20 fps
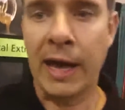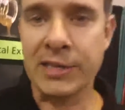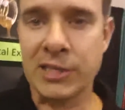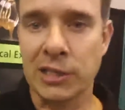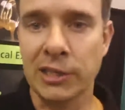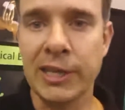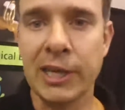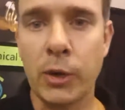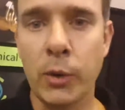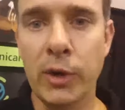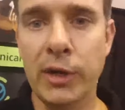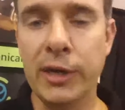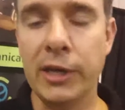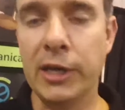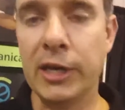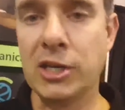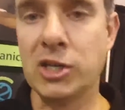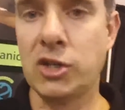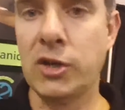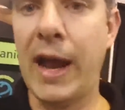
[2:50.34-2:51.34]
as a liquid,
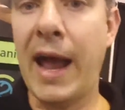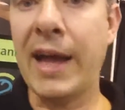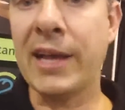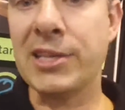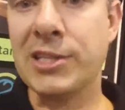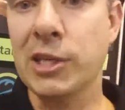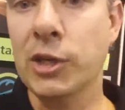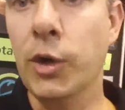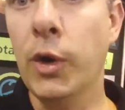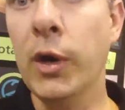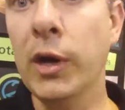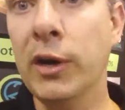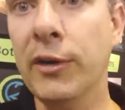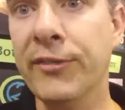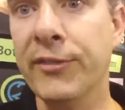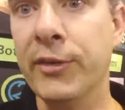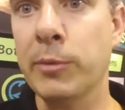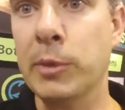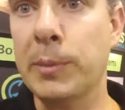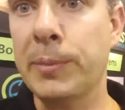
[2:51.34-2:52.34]
it extracts the
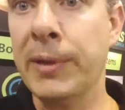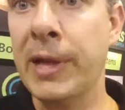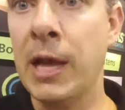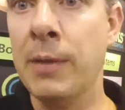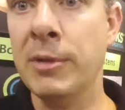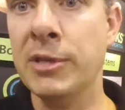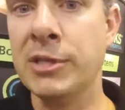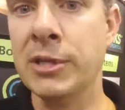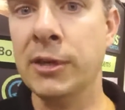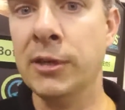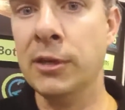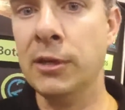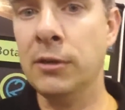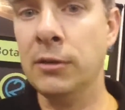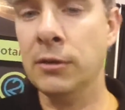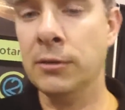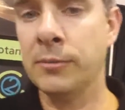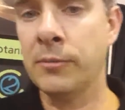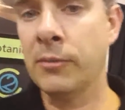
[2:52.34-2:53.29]
oil from the plant material,